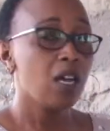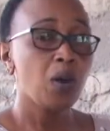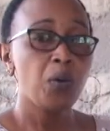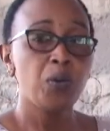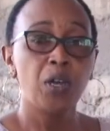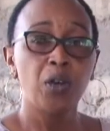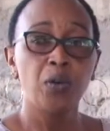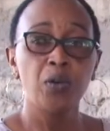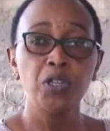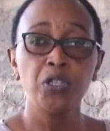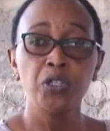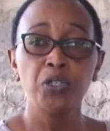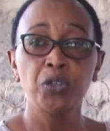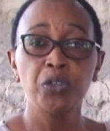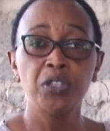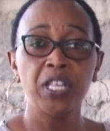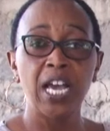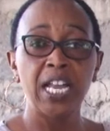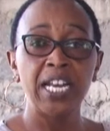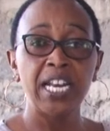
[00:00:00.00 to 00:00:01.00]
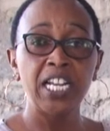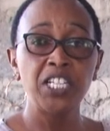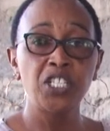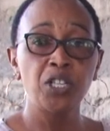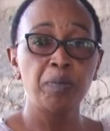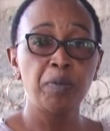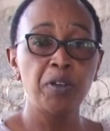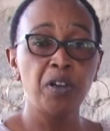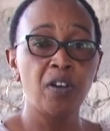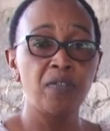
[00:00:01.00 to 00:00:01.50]
We are going to do the
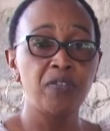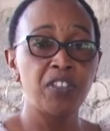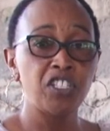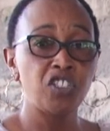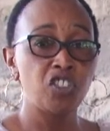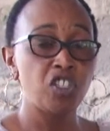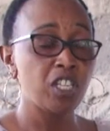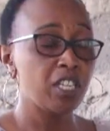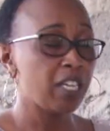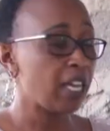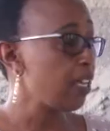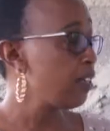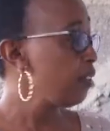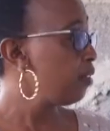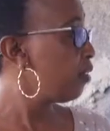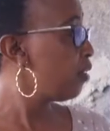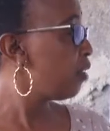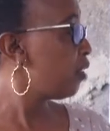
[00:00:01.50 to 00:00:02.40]
anatomy of the chicken,